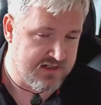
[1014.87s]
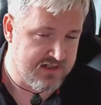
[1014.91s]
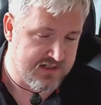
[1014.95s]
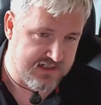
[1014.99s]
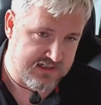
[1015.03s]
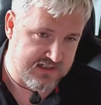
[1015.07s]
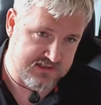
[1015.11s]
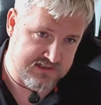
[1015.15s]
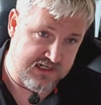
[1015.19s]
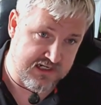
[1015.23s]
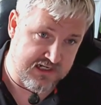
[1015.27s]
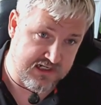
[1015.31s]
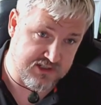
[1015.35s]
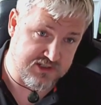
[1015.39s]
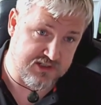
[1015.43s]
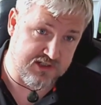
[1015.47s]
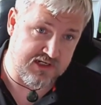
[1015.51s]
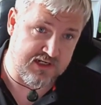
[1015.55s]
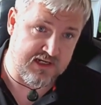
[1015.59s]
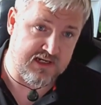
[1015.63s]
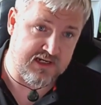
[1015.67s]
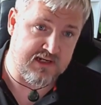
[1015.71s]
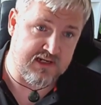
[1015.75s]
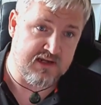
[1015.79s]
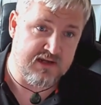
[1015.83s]
It's
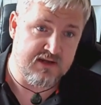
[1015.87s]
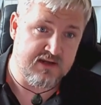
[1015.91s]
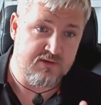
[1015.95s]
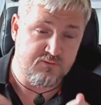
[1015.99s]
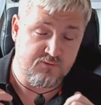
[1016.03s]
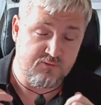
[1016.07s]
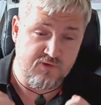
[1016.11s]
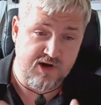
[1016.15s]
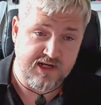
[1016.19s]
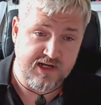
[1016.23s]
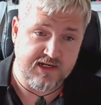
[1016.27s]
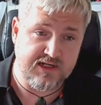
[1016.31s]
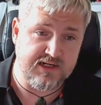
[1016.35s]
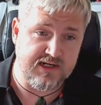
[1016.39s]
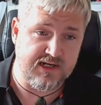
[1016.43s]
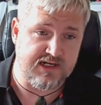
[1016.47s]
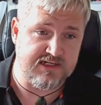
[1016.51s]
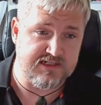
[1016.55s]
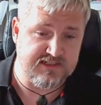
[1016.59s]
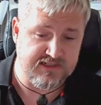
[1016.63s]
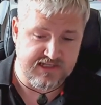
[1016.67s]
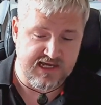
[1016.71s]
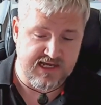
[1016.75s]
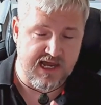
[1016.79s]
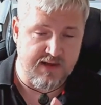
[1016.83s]
actually
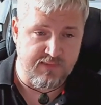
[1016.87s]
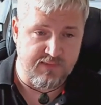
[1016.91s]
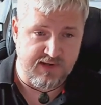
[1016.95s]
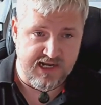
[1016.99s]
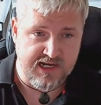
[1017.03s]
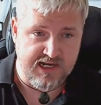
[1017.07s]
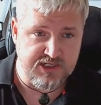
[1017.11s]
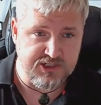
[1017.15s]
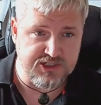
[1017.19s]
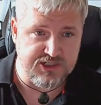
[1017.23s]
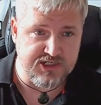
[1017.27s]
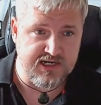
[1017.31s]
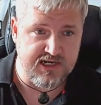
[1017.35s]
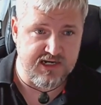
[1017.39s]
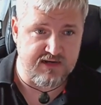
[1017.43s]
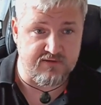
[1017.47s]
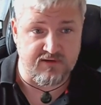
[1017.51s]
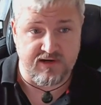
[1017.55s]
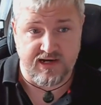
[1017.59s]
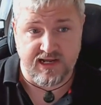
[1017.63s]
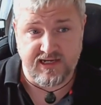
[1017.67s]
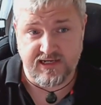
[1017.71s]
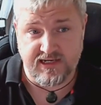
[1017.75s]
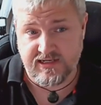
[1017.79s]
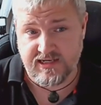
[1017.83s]
recognizing that I'm an engineer
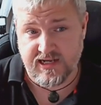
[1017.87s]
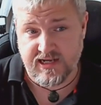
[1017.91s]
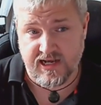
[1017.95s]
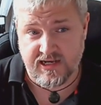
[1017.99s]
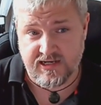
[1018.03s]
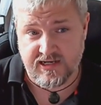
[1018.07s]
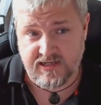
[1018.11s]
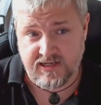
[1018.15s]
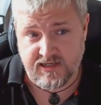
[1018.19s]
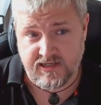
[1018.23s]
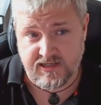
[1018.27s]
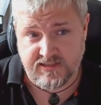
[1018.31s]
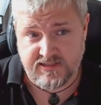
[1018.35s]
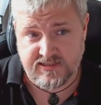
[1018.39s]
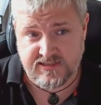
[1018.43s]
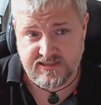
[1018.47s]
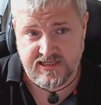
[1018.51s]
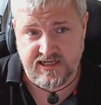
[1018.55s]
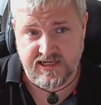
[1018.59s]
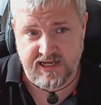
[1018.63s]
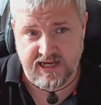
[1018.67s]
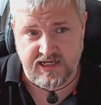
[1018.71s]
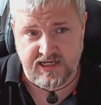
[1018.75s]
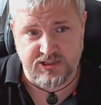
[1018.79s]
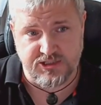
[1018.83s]
and I can get an, a
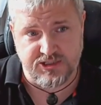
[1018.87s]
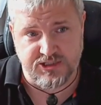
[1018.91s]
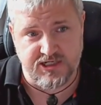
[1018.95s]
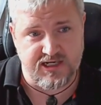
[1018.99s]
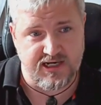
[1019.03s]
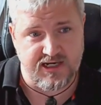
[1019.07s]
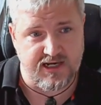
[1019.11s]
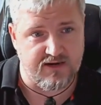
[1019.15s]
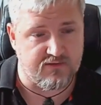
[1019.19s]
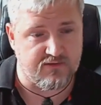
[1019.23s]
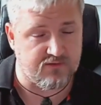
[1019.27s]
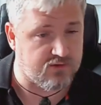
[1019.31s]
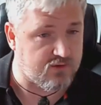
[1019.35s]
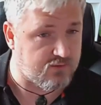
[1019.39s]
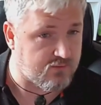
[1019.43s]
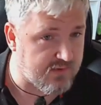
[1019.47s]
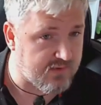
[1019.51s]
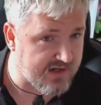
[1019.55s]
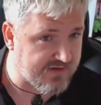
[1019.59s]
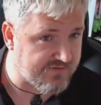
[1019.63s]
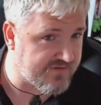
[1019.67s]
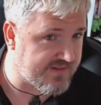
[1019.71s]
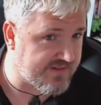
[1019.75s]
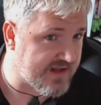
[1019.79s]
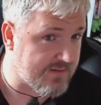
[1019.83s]
C engineer or
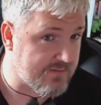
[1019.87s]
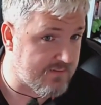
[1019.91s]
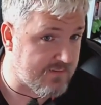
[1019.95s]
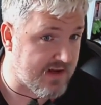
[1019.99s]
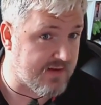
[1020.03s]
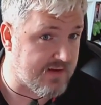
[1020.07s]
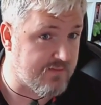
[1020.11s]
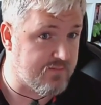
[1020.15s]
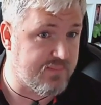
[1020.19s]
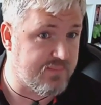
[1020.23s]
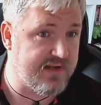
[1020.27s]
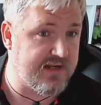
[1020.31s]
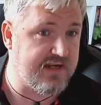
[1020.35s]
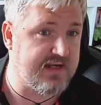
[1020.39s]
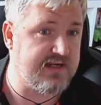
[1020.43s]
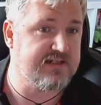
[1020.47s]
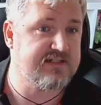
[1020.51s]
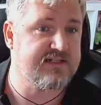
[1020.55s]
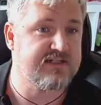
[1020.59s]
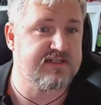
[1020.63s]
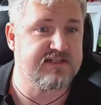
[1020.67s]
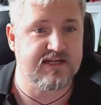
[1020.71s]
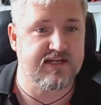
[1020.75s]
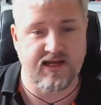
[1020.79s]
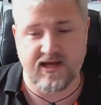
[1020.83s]
whatever that might be
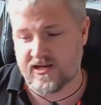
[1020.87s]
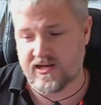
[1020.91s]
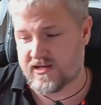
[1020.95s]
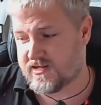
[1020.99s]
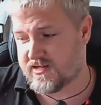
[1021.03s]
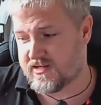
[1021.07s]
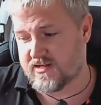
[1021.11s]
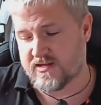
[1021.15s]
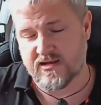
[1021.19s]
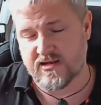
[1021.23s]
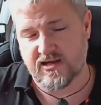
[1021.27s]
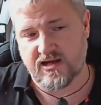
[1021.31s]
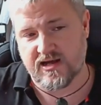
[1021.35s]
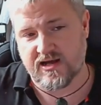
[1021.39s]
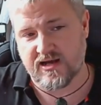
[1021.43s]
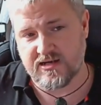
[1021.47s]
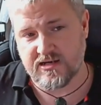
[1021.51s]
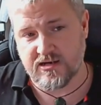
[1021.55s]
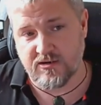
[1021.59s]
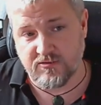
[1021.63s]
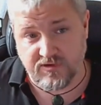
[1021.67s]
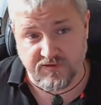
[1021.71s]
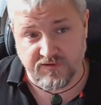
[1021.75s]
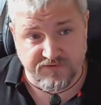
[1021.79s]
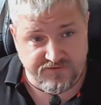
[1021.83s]
to say, I
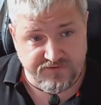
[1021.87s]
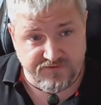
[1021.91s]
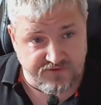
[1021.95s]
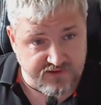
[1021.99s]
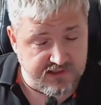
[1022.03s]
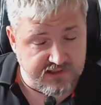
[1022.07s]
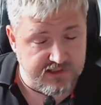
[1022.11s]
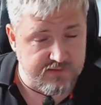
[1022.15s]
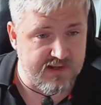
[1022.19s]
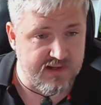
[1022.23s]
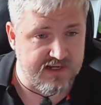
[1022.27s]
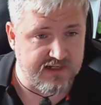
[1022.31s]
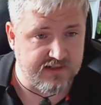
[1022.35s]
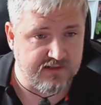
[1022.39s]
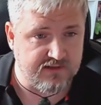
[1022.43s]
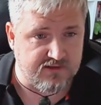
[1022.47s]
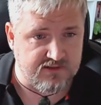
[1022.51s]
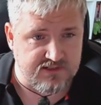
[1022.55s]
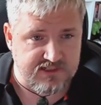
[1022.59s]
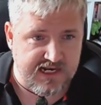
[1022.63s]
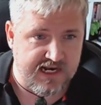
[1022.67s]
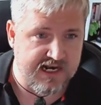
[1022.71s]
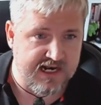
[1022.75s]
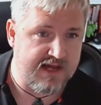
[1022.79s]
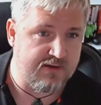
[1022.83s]
know the
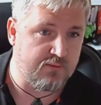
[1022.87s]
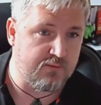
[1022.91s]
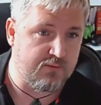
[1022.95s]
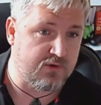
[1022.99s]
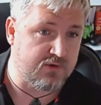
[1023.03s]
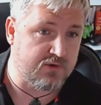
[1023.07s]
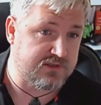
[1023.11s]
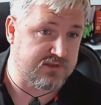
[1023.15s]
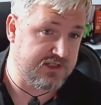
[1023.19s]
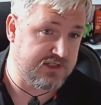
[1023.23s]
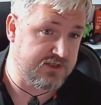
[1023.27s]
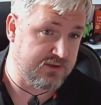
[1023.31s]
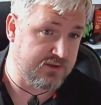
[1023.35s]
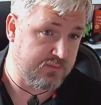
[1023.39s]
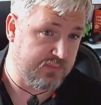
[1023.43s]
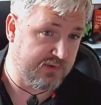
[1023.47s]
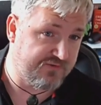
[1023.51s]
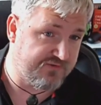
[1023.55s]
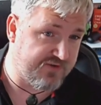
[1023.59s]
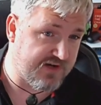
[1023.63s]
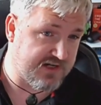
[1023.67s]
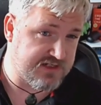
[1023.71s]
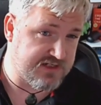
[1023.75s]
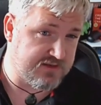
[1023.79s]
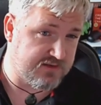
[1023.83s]
fundamentals and I want to do
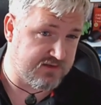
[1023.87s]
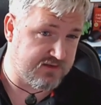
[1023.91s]
professional